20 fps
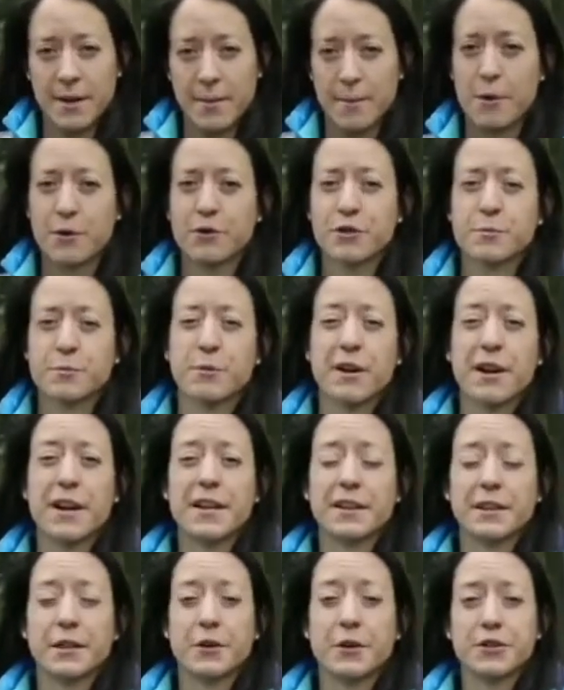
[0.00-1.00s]
Both spray
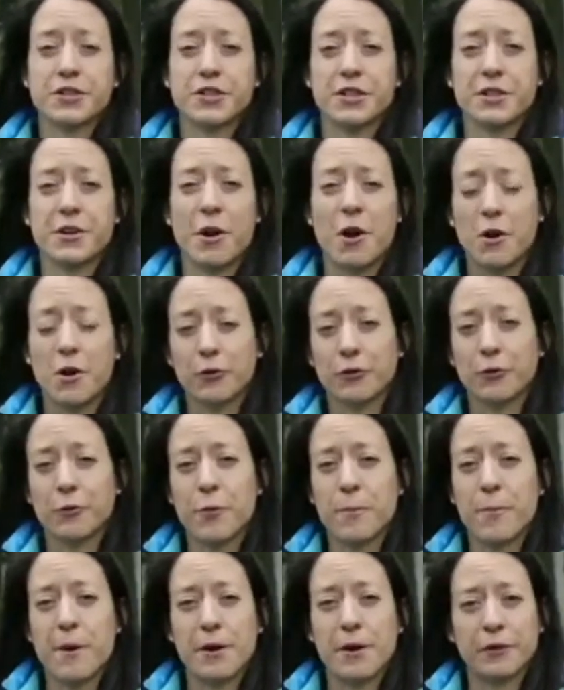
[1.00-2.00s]
and lotion also
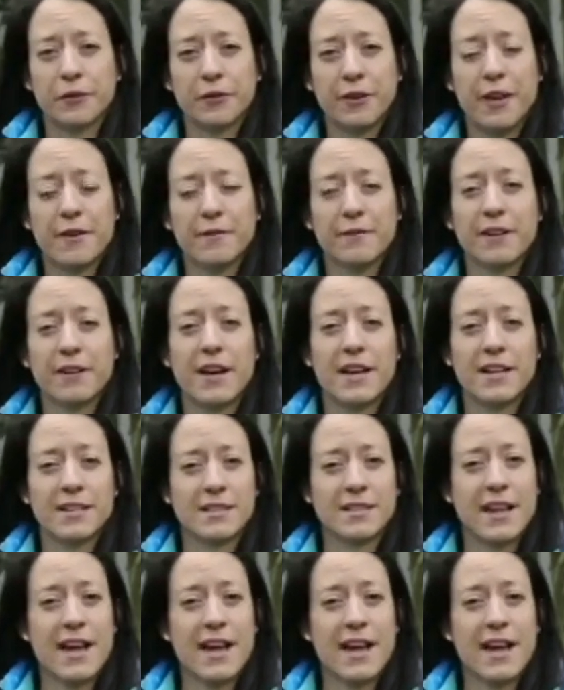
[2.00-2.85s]
repel sandflies,